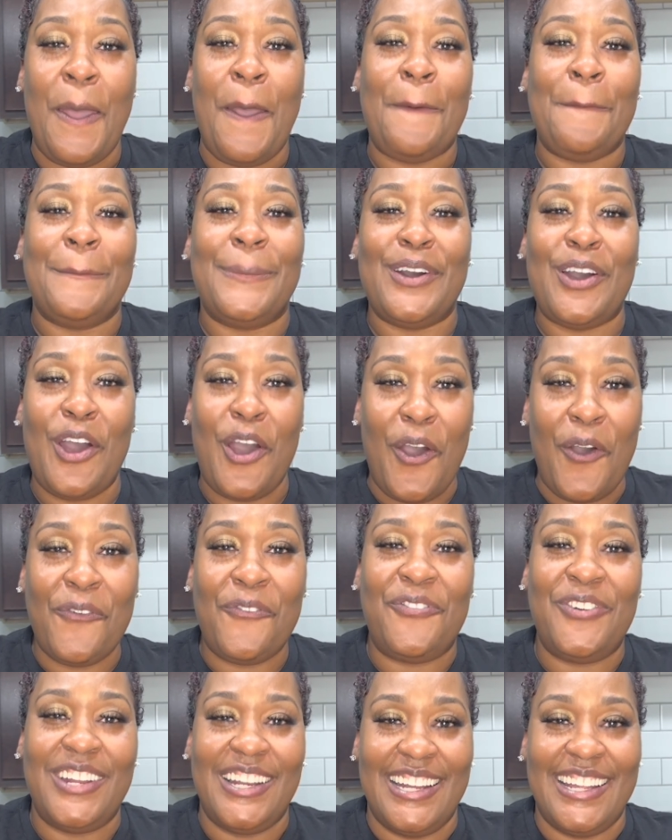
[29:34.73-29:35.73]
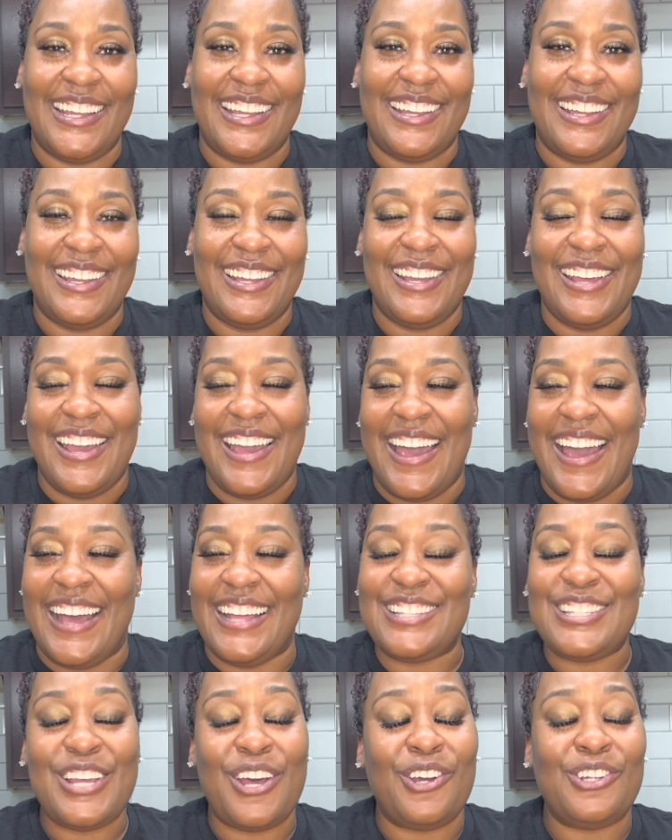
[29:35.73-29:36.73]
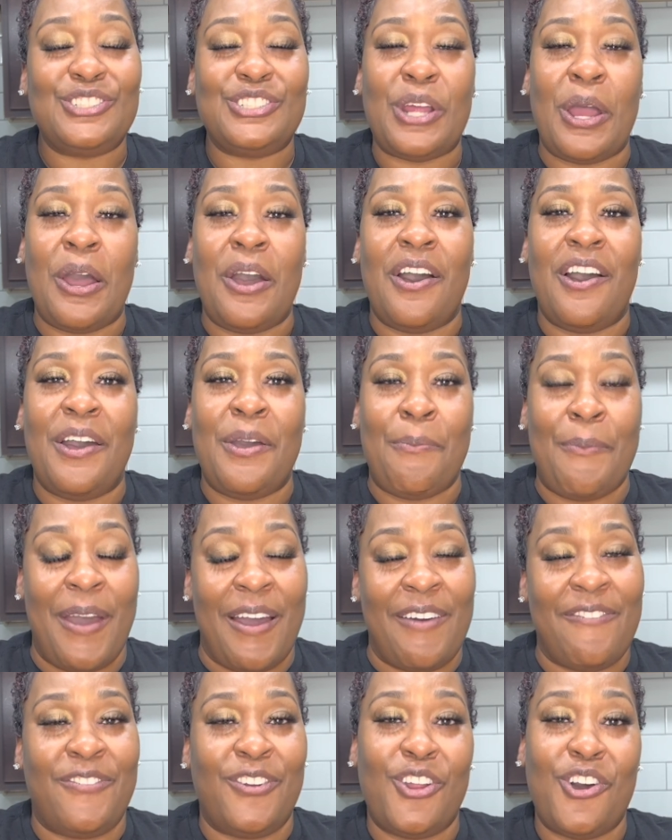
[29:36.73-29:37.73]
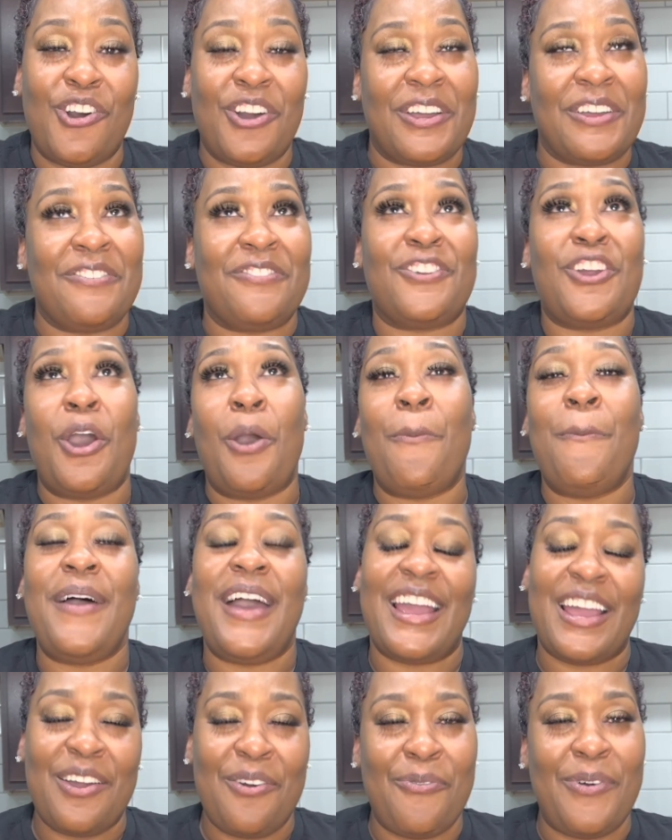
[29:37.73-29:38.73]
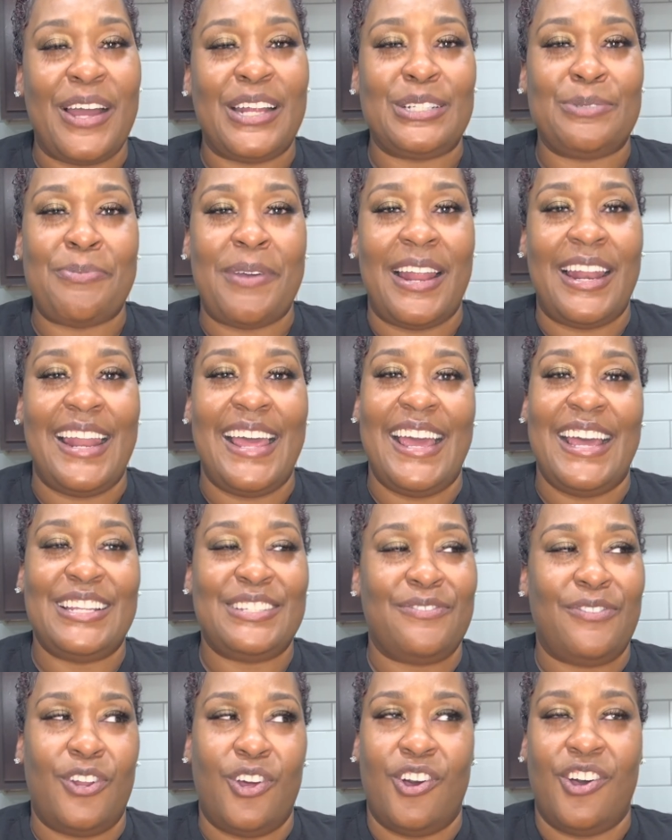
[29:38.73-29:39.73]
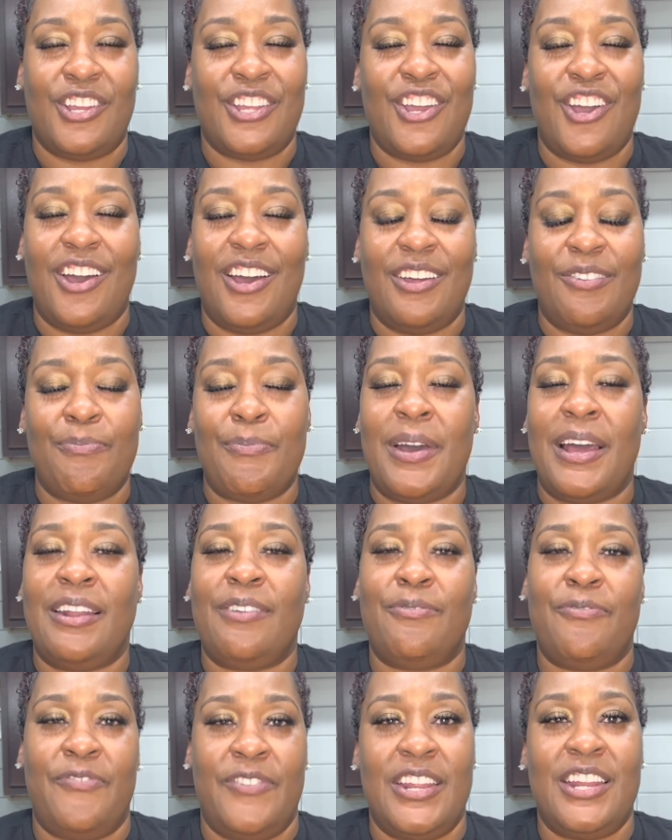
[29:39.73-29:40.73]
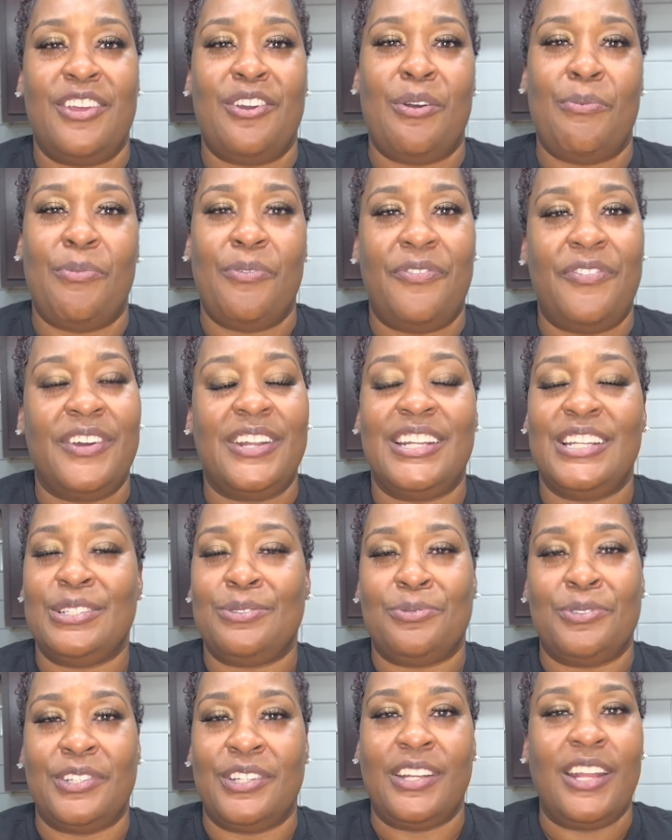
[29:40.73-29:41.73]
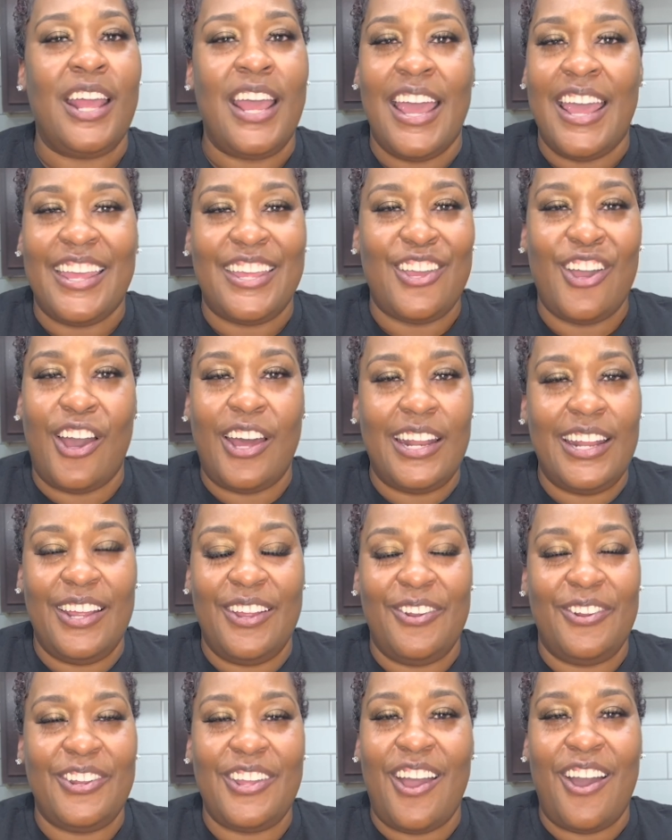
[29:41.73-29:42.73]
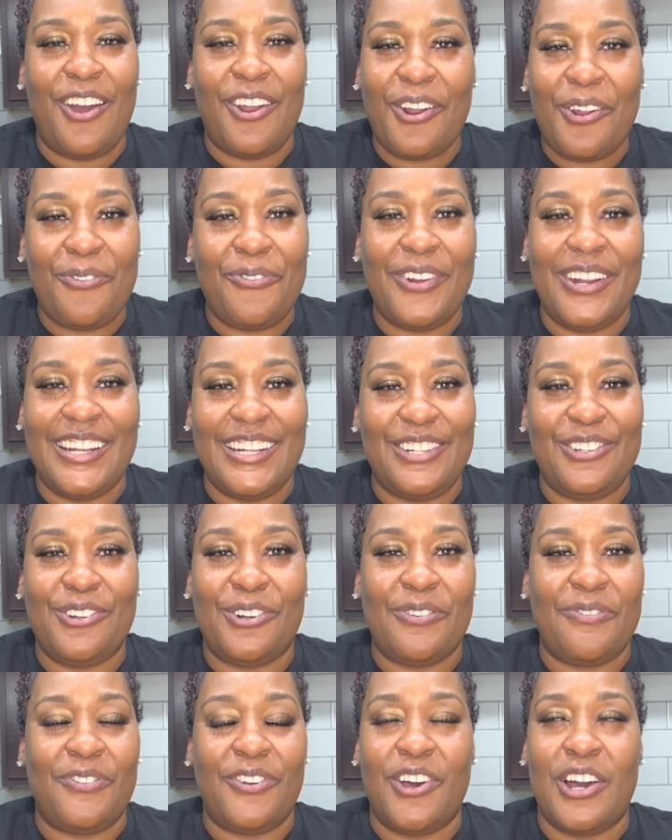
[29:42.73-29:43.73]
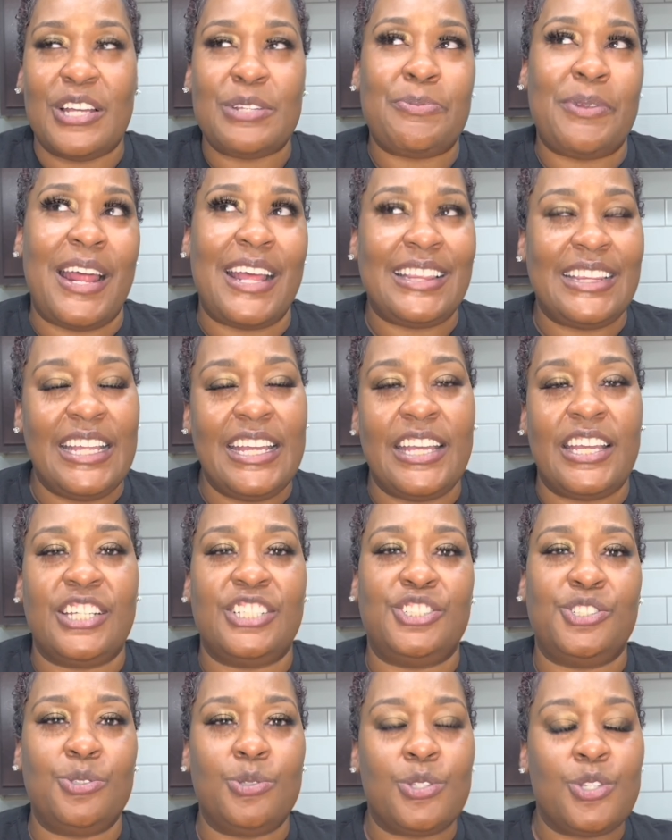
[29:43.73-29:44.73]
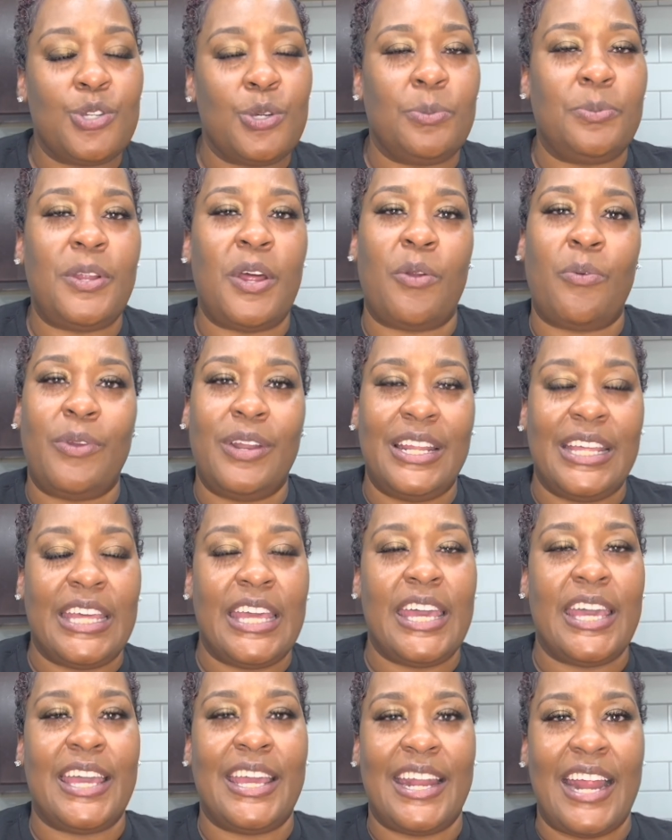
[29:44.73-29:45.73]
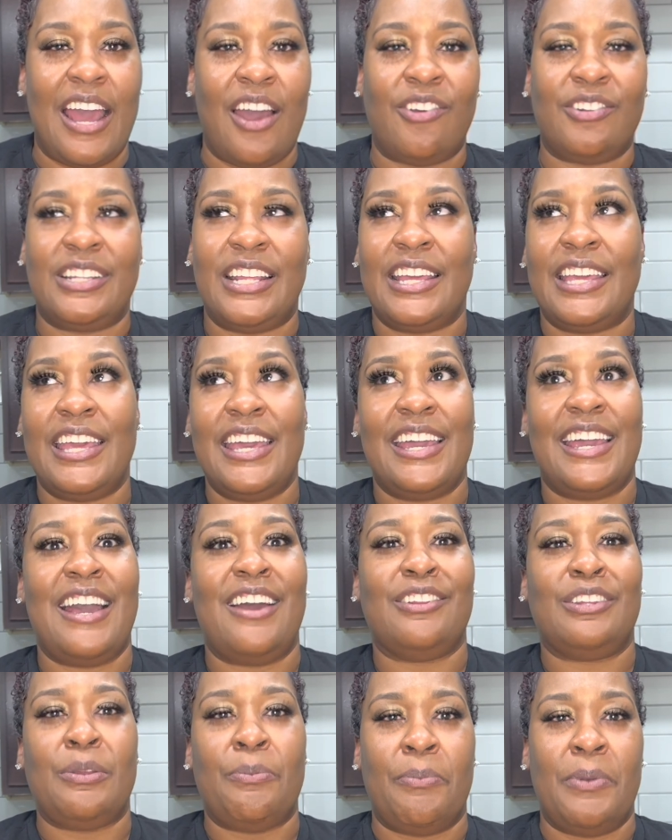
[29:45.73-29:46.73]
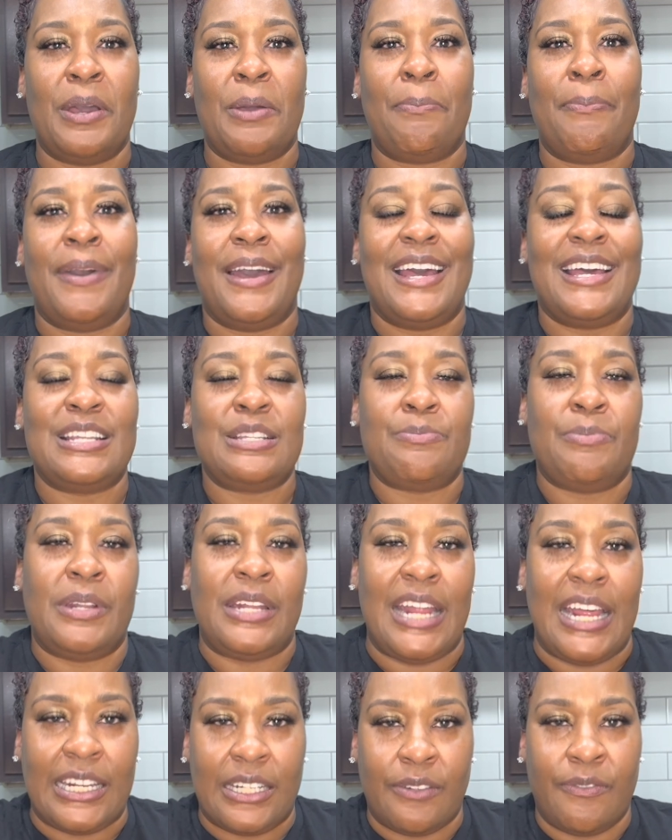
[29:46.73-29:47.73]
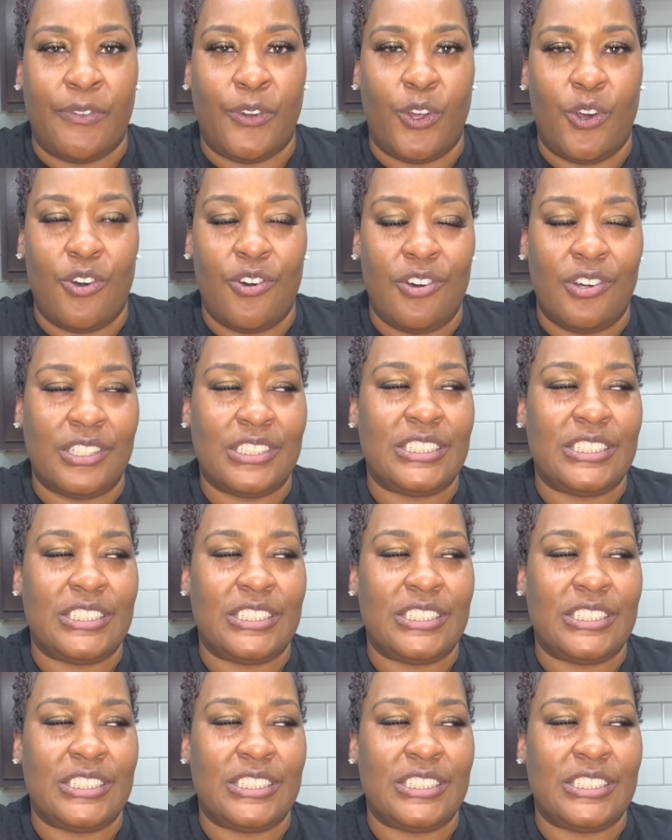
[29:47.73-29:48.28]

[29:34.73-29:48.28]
But hopefully, I told y'all in my vlog, go back and watch my last vlog. Y'all, my video before this one. Y'all don't really do the vlogs, but I think it's YouTube don't really kick it out. They kick out the mukbangs, but not the vlog.